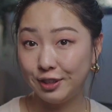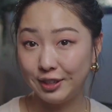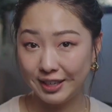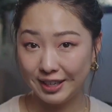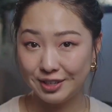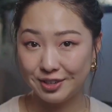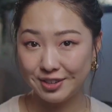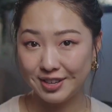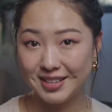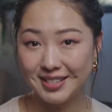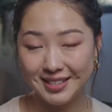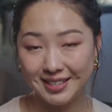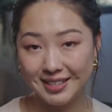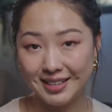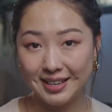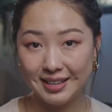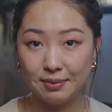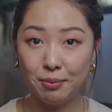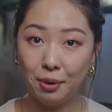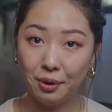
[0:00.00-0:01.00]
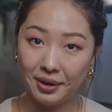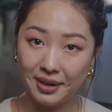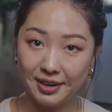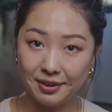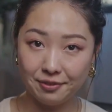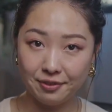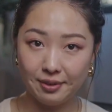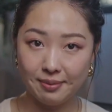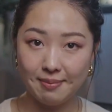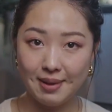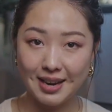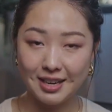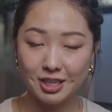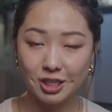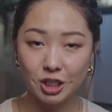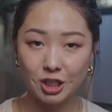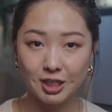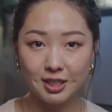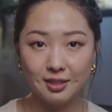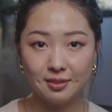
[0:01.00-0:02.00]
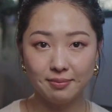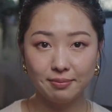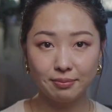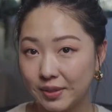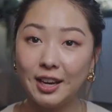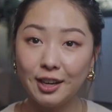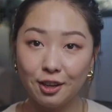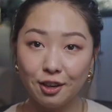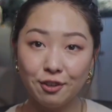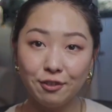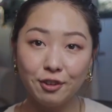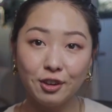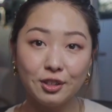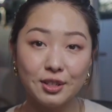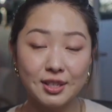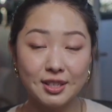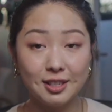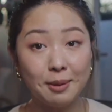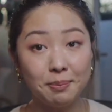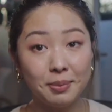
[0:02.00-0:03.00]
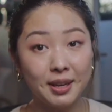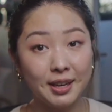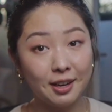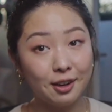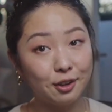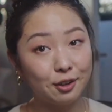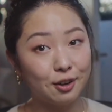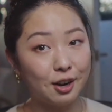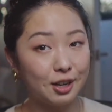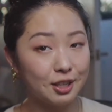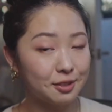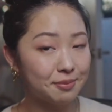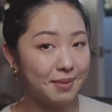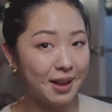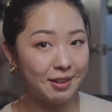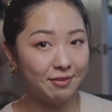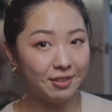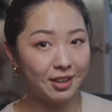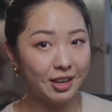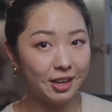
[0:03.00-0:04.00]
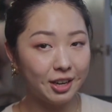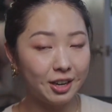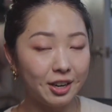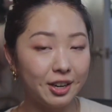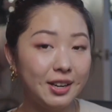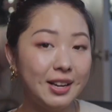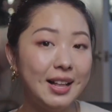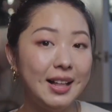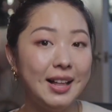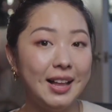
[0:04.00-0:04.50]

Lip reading: you're interested in more information. Thank you for stumbling across my video.